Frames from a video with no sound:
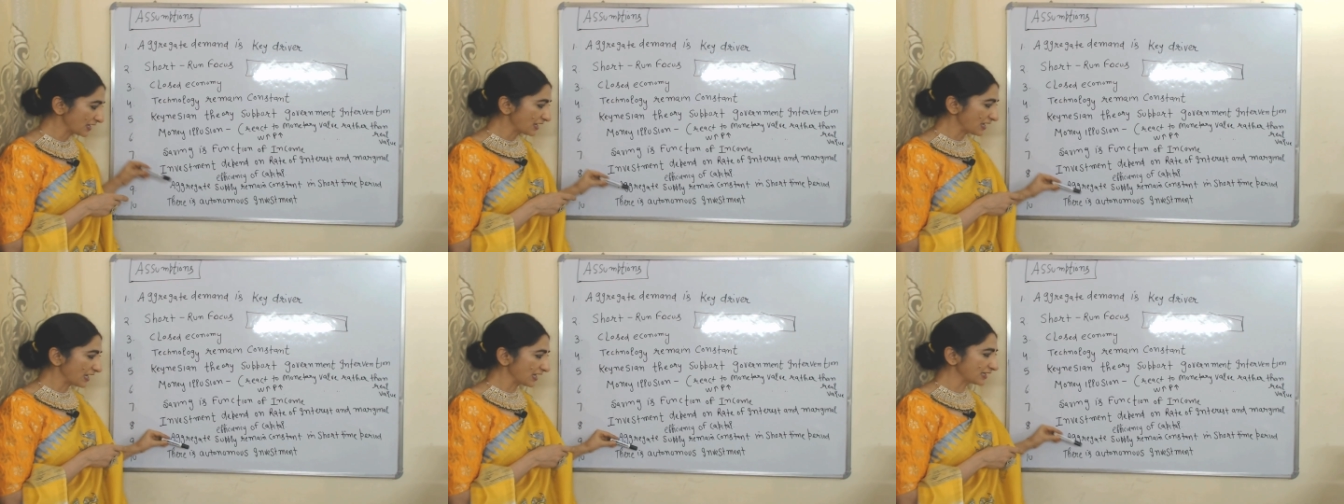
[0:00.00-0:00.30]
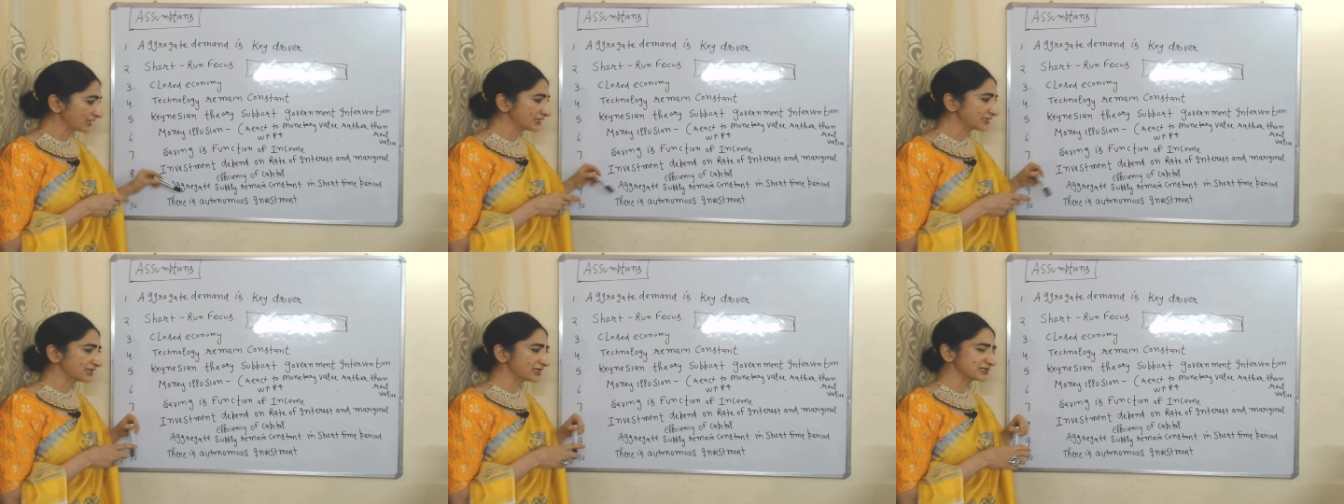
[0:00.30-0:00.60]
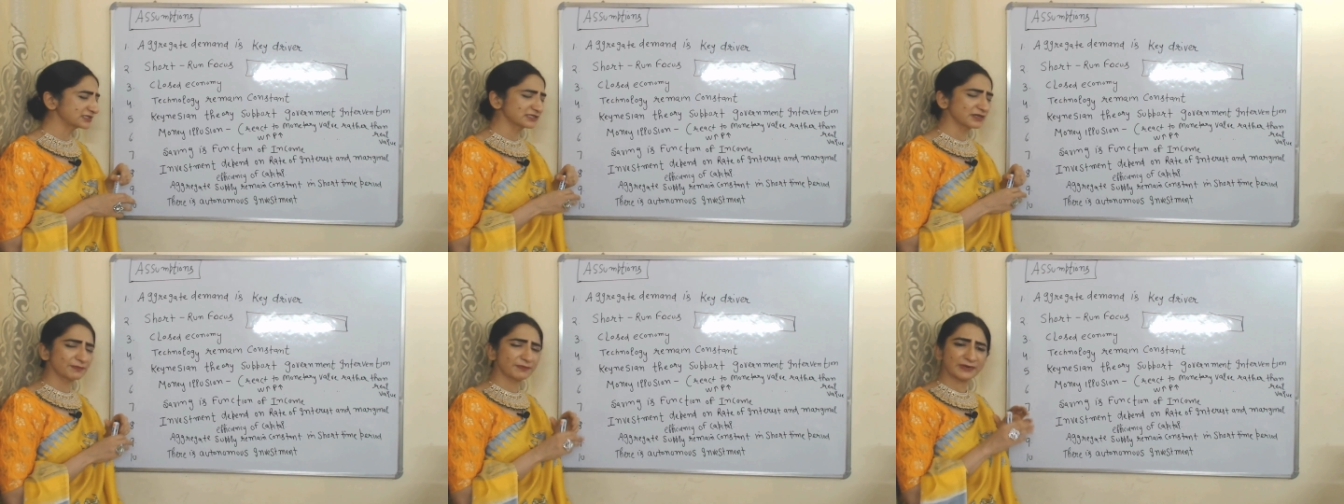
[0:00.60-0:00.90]

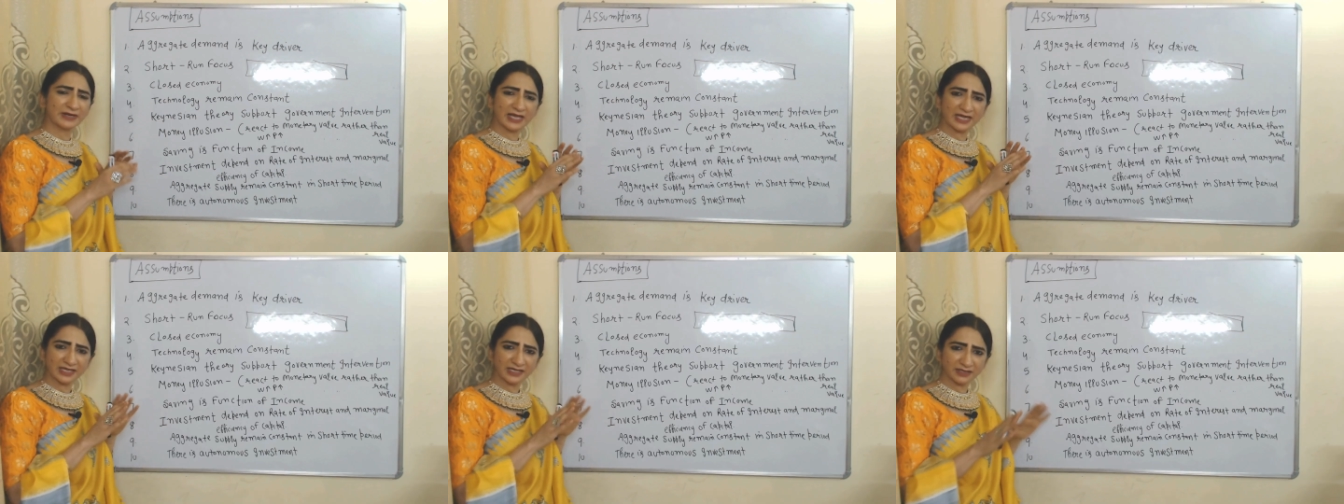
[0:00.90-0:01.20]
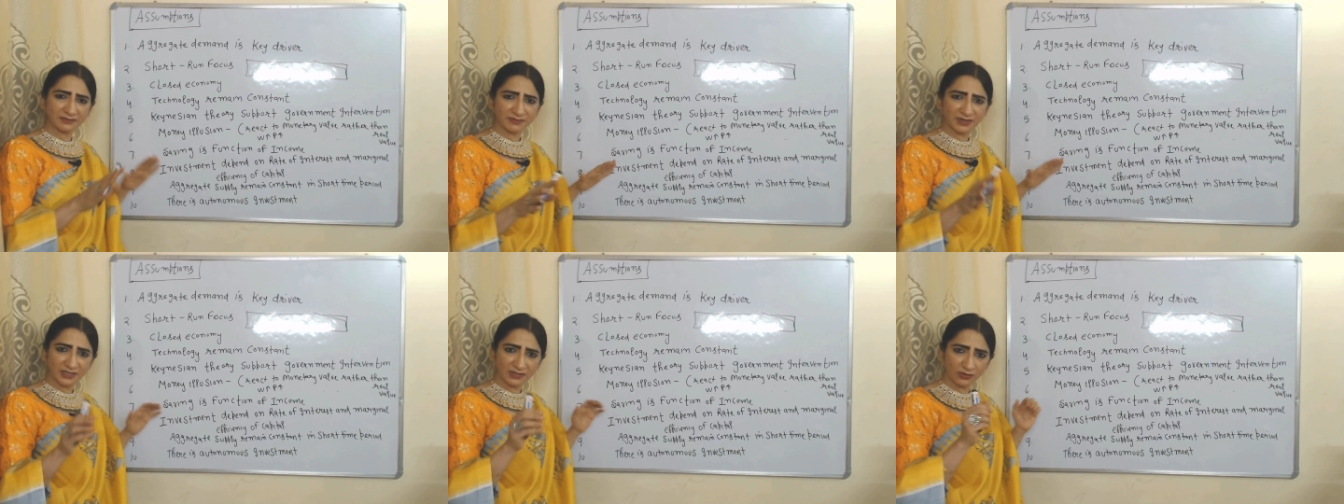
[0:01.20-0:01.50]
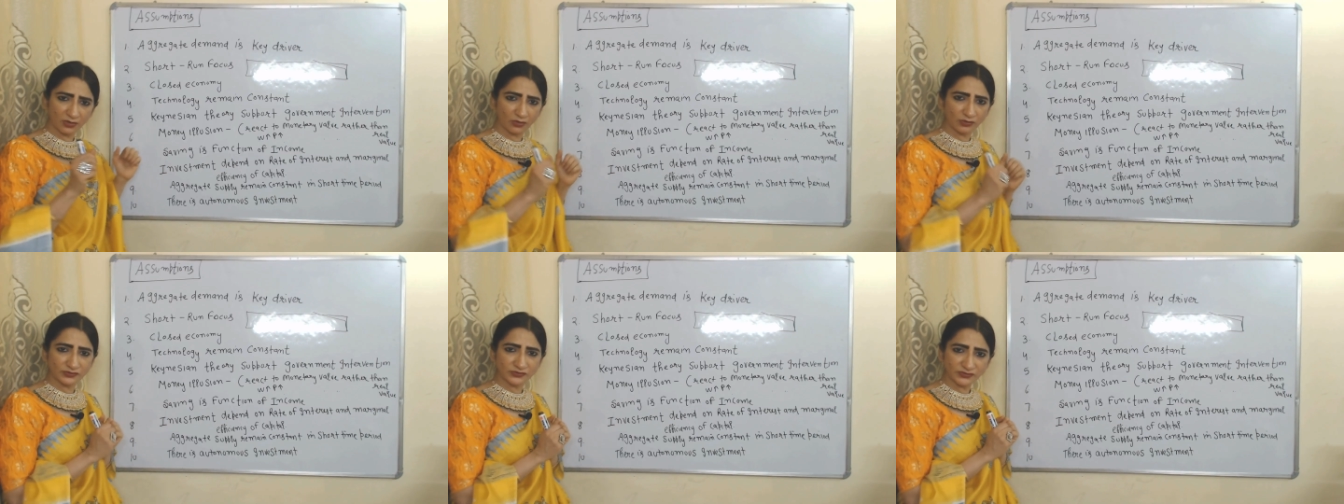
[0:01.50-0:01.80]
Aggregate supply remain
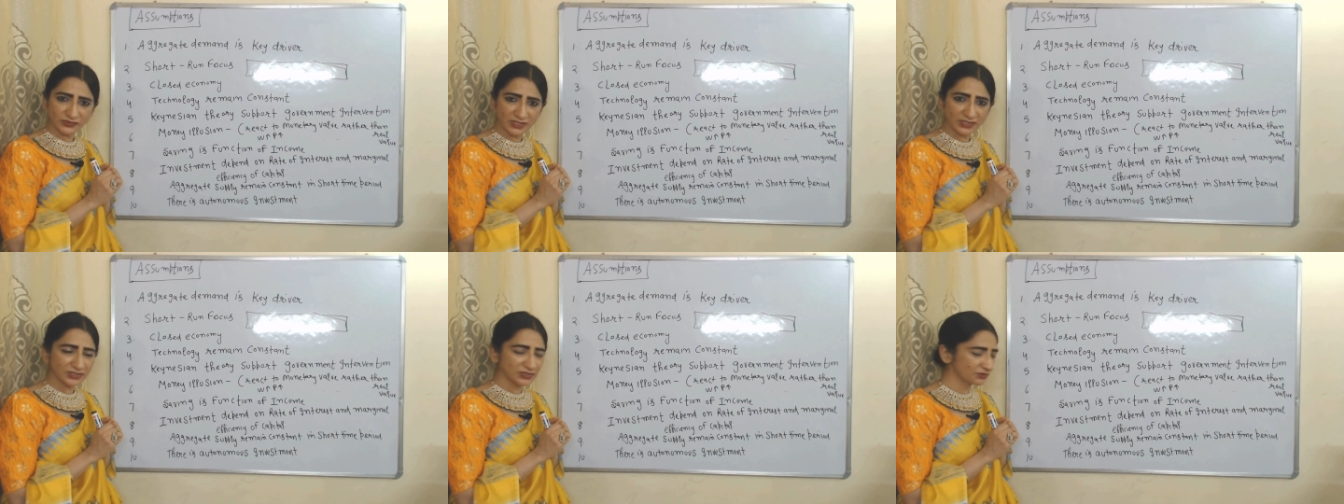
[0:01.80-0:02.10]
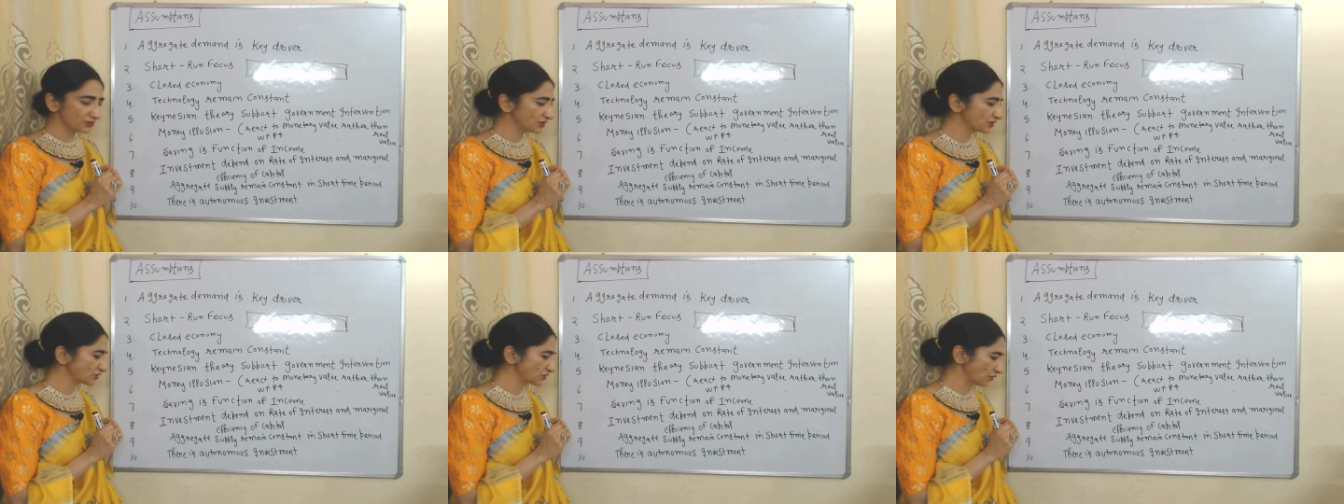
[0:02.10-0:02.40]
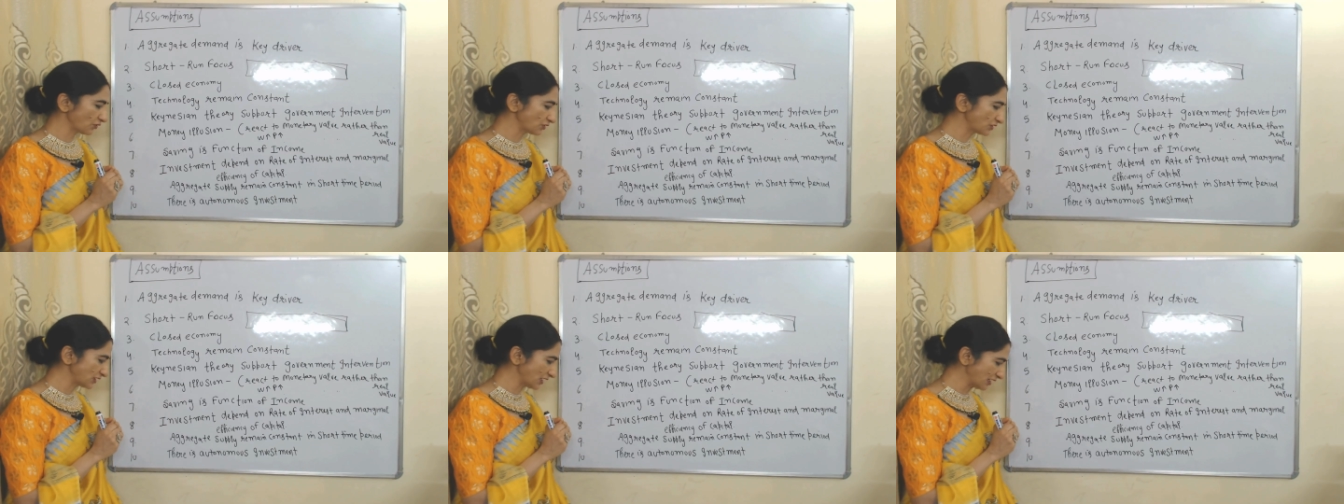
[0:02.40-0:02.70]
constant during
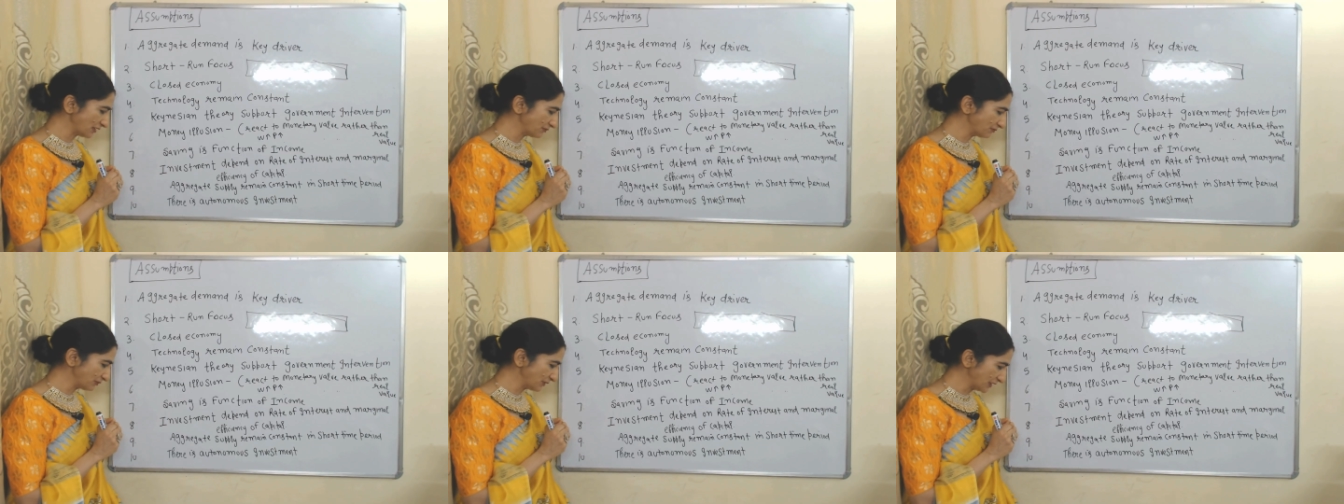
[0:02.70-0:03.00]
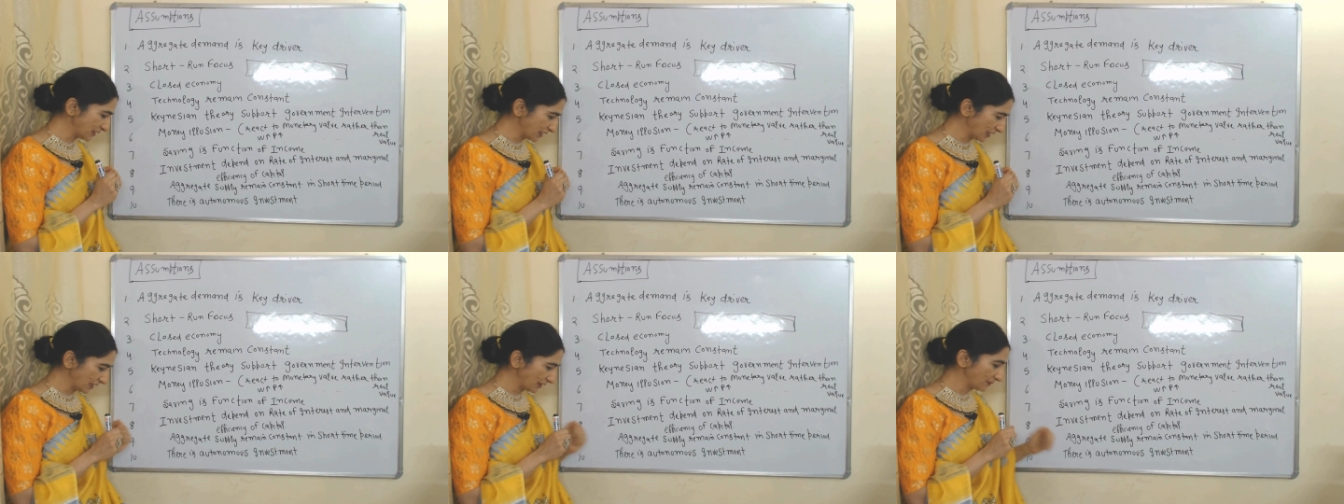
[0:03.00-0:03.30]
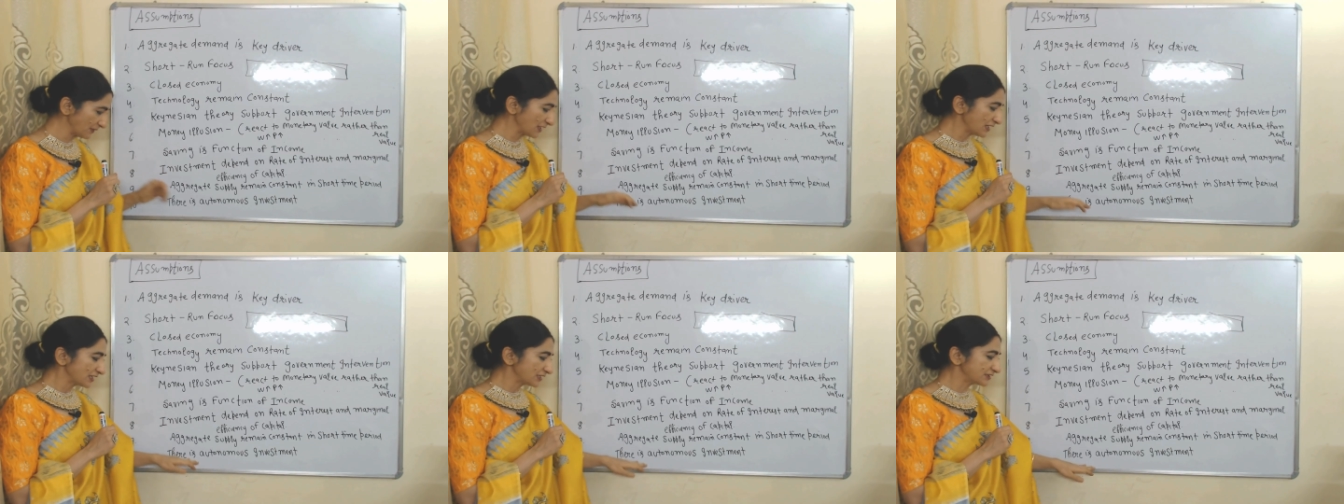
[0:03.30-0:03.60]
short time period.